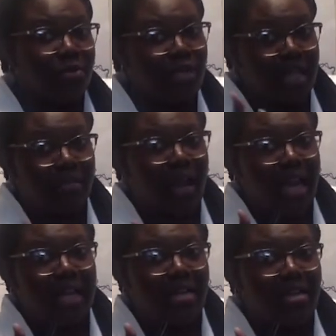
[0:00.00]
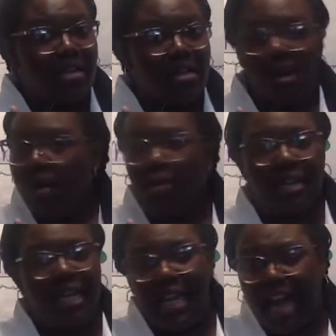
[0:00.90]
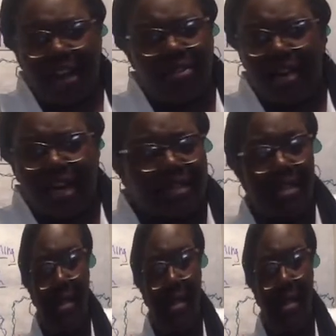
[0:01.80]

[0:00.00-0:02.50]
Were they right? Or were they not correct?